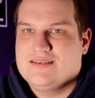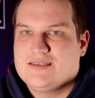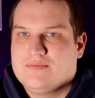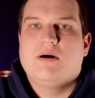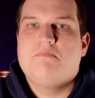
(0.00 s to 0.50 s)

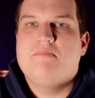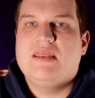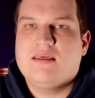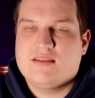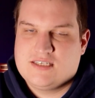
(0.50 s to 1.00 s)
disease. But
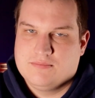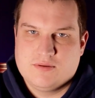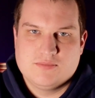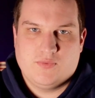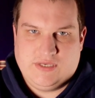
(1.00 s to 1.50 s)
many of the
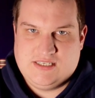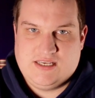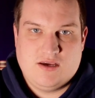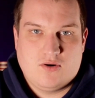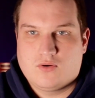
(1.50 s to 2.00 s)
symptoms that we
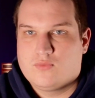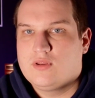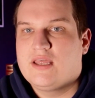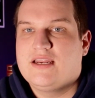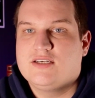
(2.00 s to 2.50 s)
see are
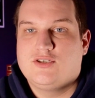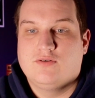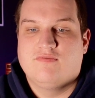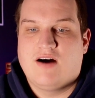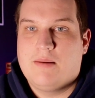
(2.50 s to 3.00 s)
related
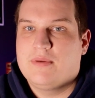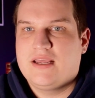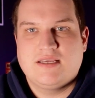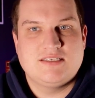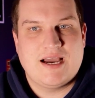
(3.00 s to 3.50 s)
to
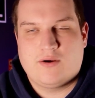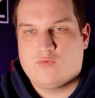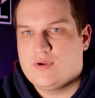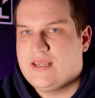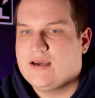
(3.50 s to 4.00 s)
vomiting,
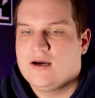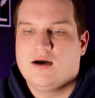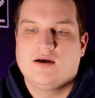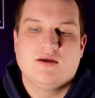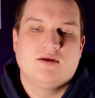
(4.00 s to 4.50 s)

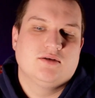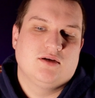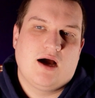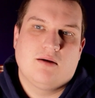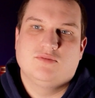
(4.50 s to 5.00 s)
diarrhea,
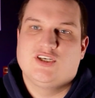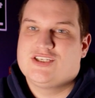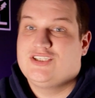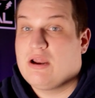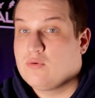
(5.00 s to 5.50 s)

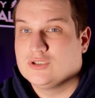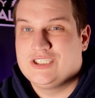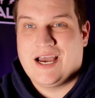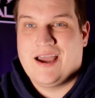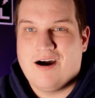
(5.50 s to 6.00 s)
just general
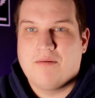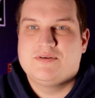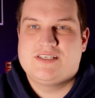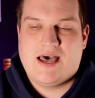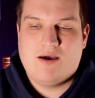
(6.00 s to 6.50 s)
GI
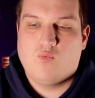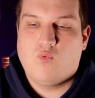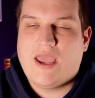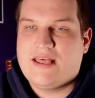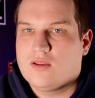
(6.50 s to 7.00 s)
upset,
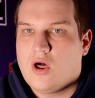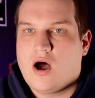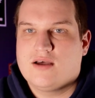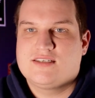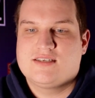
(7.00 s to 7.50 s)
weight
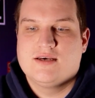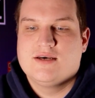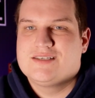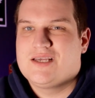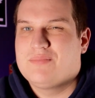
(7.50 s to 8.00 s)
loss.
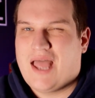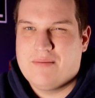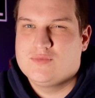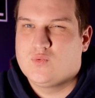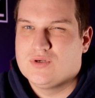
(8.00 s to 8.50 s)

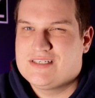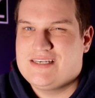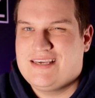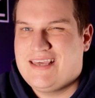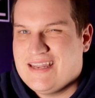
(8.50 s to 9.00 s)
Sometimes we'll
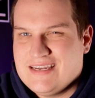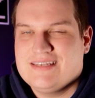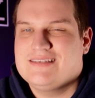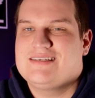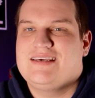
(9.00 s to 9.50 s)
see
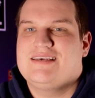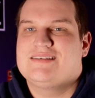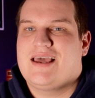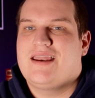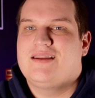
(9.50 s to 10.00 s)
kidney
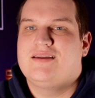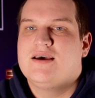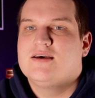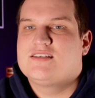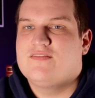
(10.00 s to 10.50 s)
disease, and
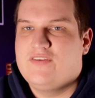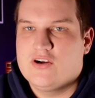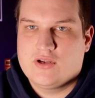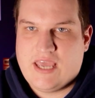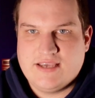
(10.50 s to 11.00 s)
in
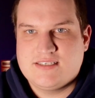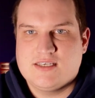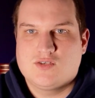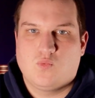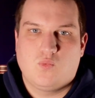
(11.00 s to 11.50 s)
severe
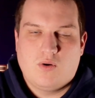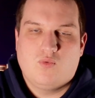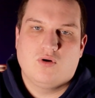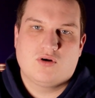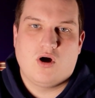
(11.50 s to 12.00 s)
cases,
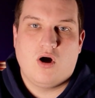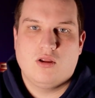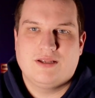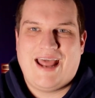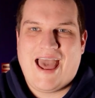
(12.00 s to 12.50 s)
what we'll
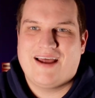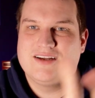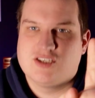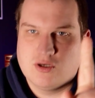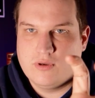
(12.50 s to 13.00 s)
call an
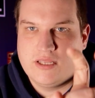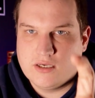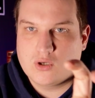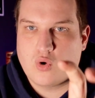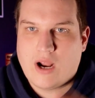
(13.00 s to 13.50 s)

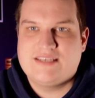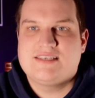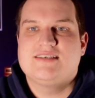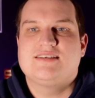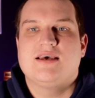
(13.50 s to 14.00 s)
Addisonian
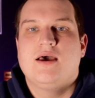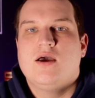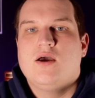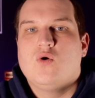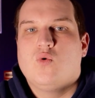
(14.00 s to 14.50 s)
crisis,